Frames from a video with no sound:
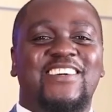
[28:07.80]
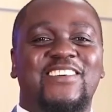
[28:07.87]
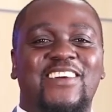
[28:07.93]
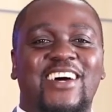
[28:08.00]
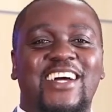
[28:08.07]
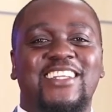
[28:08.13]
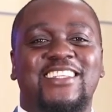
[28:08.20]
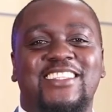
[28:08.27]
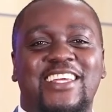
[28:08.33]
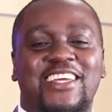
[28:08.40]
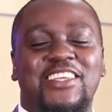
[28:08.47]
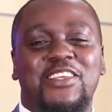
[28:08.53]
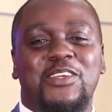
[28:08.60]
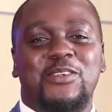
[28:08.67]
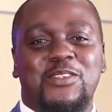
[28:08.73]
All right.
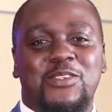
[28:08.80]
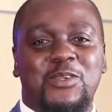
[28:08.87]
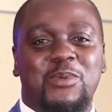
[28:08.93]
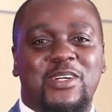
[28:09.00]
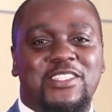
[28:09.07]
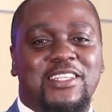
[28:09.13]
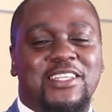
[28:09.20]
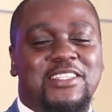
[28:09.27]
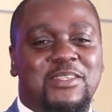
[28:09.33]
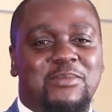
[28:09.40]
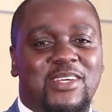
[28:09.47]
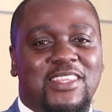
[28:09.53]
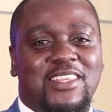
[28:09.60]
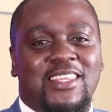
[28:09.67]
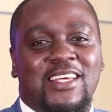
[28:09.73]
Thank you so much,
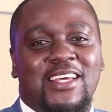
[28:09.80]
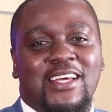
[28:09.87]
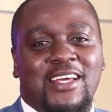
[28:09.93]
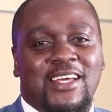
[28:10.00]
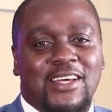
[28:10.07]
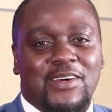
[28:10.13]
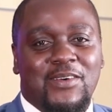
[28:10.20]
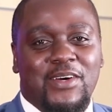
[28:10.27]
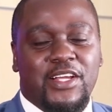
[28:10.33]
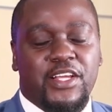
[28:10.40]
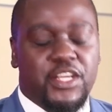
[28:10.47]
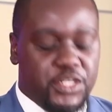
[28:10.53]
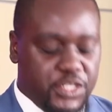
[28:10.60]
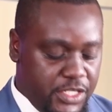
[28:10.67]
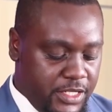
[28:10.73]
Elizabeth
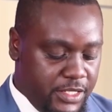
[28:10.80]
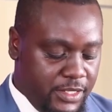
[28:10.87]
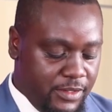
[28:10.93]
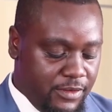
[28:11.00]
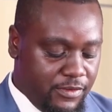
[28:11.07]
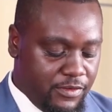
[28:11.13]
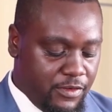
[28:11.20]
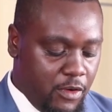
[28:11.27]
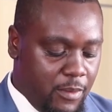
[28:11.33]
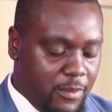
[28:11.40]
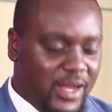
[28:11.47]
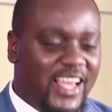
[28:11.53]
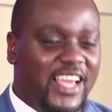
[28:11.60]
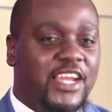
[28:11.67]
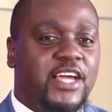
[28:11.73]
Wangechi
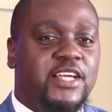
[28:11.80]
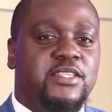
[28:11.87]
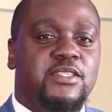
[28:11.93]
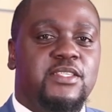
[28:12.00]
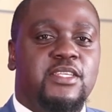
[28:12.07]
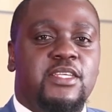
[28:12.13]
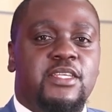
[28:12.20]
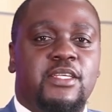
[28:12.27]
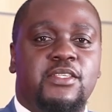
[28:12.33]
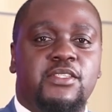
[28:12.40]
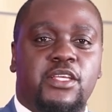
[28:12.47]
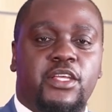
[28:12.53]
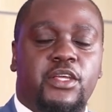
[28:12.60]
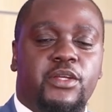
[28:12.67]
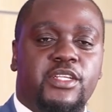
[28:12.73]
from NIC
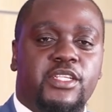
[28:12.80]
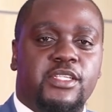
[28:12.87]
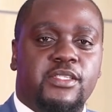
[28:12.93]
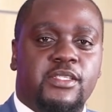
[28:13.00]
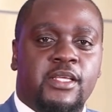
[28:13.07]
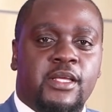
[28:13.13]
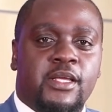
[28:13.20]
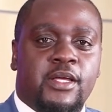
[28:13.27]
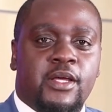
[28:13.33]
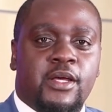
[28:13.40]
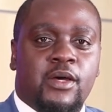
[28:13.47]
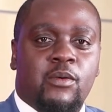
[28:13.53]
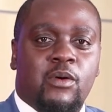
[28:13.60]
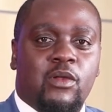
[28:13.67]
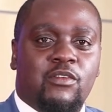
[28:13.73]
Securities.
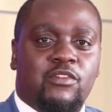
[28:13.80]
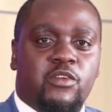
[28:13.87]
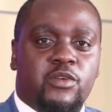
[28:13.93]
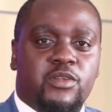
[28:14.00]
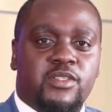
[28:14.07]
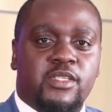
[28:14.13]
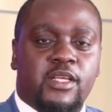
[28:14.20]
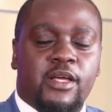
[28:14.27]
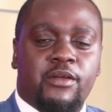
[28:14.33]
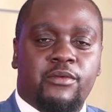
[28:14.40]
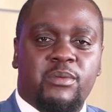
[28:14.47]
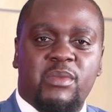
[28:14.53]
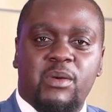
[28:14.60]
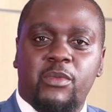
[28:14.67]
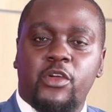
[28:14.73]
Well, of course, uh,
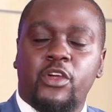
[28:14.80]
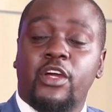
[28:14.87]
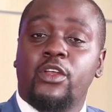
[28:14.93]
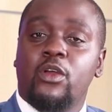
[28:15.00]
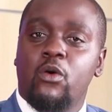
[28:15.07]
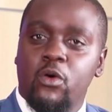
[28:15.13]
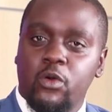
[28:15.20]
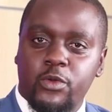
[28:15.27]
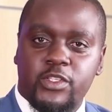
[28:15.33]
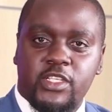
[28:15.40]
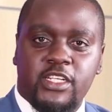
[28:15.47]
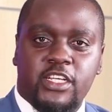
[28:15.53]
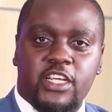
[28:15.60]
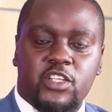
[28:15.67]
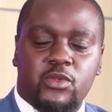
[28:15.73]
remember you can always
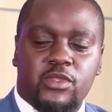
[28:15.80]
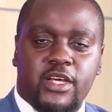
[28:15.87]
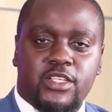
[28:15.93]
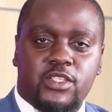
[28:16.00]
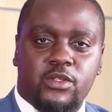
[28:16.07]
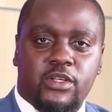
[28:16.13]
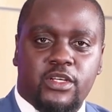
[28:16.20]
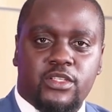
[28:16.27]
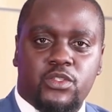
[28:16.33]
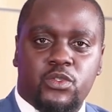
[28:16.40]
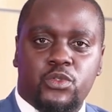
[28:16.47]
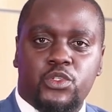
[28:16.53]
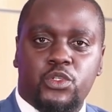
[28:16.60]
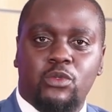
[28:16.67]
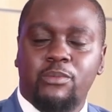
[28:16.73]
engage with us on our
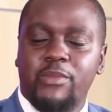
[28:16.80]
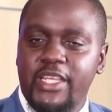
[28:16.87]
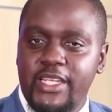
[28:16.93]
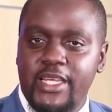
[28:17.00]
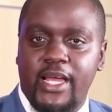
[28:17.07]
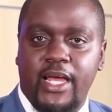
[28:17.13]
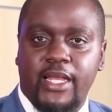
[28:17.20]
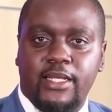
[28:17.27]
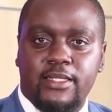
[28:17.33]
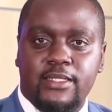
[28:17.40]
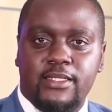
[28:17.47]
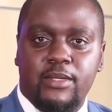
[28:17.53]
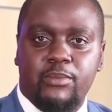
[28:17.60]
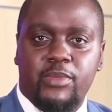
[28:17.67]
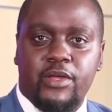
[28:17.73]
social media
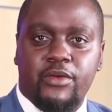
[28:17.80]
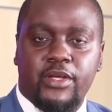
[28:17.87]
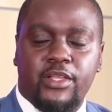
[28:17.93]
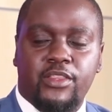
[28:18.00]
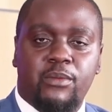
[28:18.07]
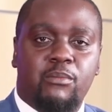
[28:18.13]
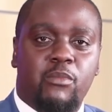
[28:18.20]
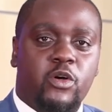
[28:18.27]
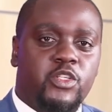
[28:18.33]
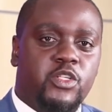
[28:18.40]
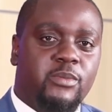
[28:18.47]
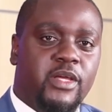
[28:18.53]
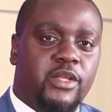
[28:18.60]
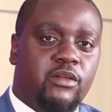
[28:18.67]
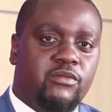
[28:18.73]
handles appearing at the
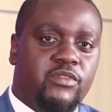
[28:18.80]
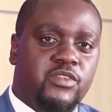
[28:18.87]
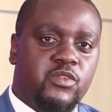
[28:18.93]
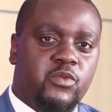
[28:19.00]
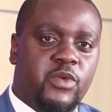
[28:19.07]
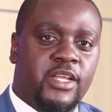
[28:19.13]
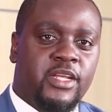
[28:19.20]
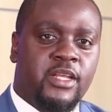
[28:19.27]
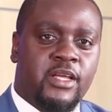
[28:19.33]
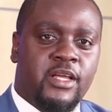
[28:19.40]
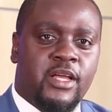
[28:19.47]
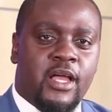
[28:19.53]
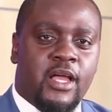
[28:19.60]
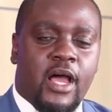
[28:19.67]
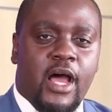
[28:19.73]
bottom end of the screen.
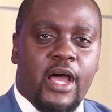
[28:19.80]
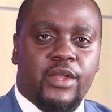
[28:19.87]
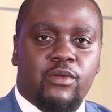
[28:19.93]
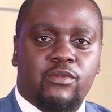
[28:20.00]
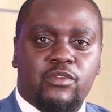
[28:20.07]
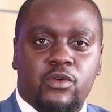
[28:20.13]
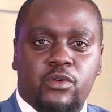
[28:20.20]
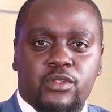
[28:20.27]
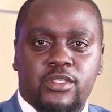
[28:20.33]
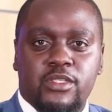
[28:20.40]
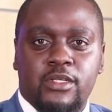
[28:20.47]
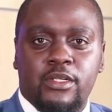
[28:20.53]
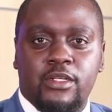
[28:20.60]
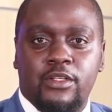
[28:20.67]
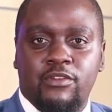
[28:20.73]
And of
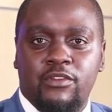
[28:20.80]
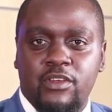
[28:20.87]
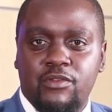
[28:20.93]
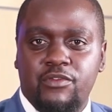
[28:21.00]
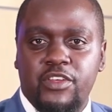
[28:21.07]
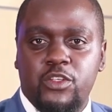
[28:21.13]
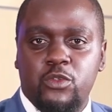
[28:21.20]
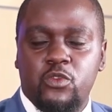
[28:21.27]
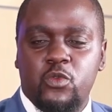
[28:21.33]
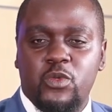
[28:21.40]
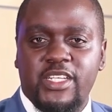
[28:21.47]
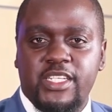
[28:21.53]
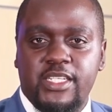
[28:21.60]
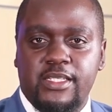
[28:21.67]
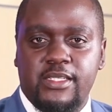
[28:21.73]
course, feel free to
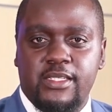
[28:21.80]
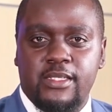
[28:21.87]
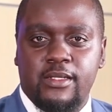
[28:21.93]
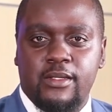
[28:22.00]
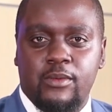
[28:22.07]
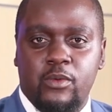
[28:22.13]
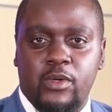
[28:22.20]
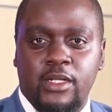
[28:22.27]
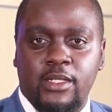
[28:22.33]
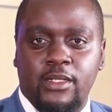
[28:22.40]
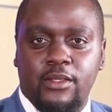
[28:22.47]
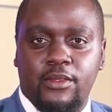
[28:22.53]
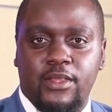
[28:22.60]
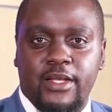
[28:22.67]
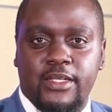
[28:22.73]
tweet us.
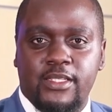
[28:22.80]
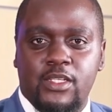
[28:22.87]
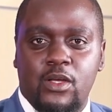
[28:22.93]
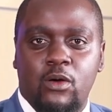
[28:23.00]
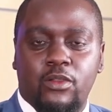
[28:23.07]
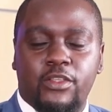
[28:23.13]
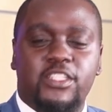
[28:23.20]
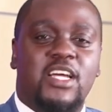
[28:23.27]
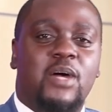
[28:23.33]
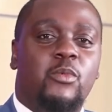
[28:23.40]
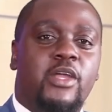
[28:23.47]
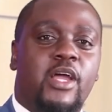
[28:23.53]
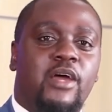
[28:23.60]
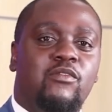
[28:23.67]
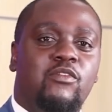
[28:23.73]
Well, that's all the time
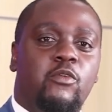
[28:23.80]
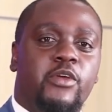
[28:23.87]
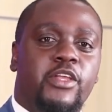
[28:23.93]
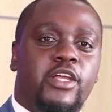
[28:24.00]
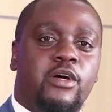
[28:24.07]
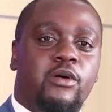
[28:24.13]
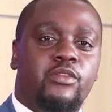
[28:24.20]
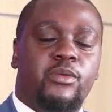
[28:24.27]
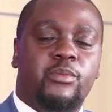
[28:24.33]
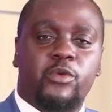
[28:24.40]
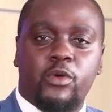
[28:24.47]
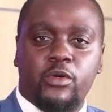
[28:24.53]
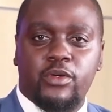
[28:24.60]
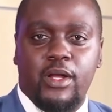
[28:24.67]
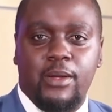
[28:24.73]
we had for here on the
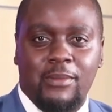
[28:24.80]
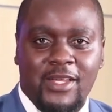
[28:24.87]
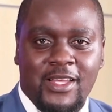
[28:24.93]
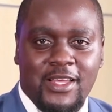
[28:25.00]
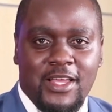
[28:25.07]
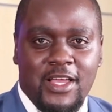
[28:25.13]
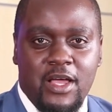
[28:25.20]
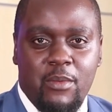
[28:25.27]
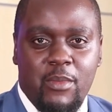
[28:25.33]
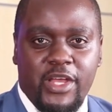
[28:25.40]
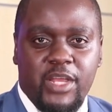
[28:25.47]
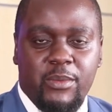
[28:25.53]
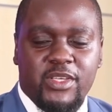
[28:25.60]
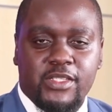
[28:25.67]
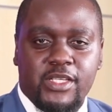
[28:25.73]
program. My
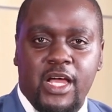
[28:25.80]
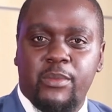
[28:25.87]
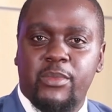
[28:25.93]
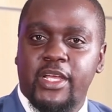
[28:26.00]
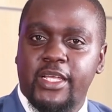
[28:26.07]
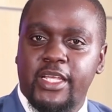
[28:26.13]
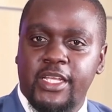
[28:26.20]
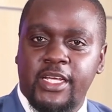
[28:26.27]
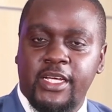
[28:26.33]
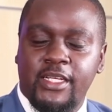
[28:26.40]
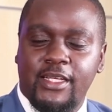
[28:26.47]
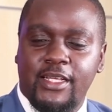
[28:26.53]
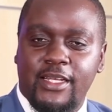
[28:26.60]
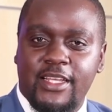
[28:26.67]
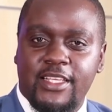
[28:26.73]
name is Aby Agina.
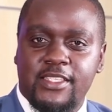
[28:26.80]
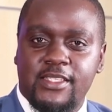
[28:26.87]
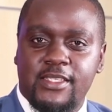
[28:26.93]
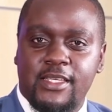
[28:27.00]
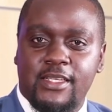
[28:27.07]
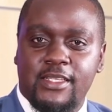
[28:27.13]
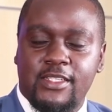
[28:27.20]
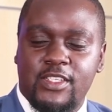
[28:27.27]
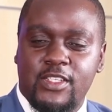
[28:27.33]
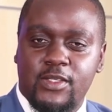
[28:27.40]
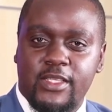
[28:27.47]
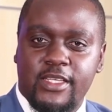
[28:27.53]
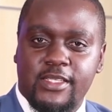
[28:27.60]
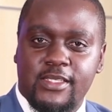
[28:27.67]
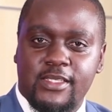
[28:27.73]
Let's do
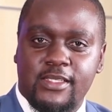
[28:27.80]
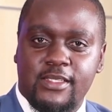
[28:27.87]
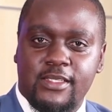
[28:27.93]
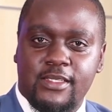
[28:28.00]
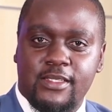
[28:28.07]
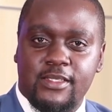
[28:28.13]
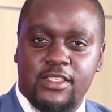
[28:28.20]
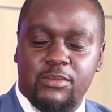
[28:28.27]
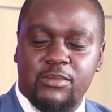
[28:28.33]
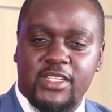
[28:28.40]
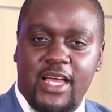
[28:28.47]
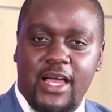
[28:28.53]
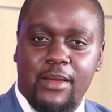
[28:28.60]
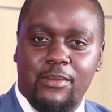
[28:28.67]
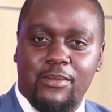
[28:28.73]
this same
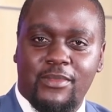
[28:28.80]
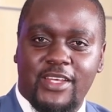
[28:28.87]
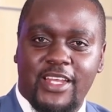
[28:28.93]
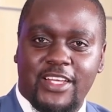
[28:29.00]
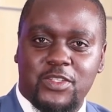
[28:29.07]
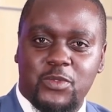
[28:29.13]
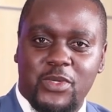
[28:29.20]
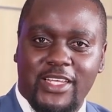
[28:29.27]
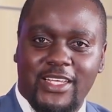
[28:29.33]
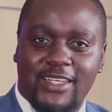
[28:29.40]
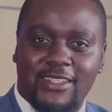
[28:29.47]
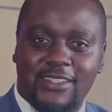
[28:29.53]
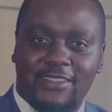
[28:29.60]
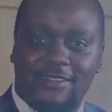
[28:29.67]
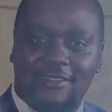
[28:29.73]
time next
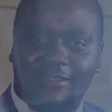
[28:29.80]
week.